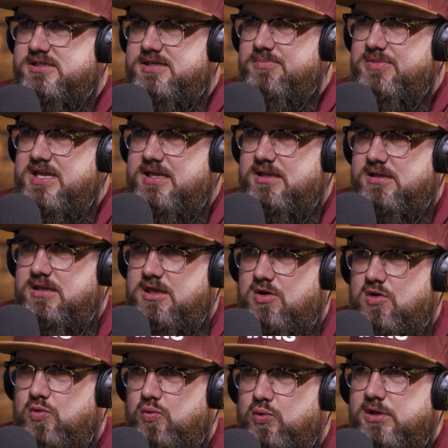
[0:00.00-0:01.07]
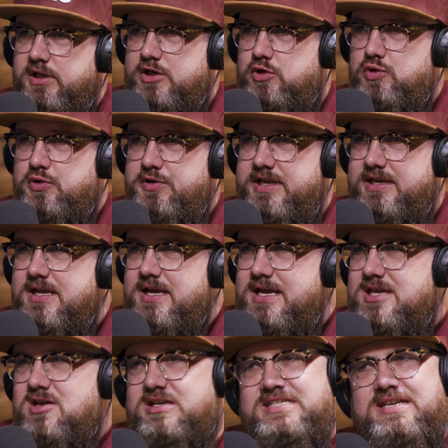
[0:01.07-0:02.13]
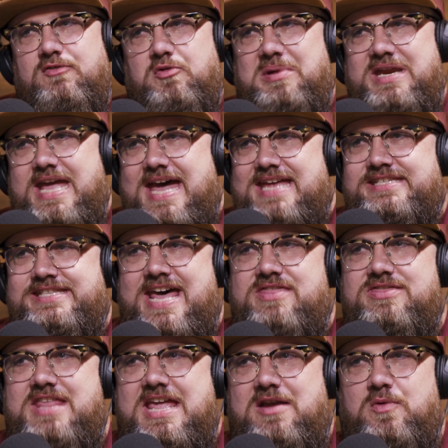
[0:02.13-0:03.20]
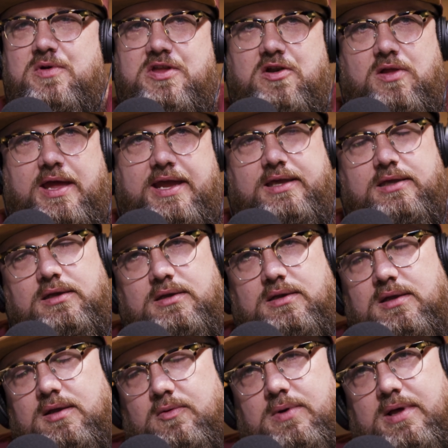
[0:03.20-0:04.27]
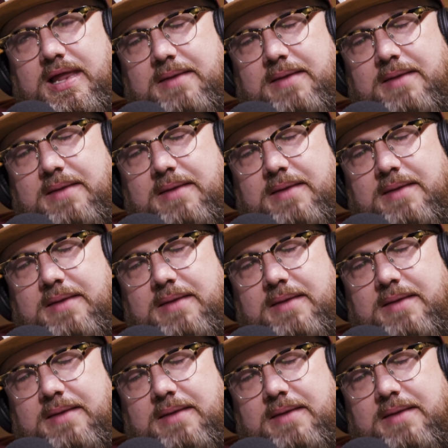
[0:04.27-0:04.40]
Something, really cool that, because everybody has that thing where they're like, well, I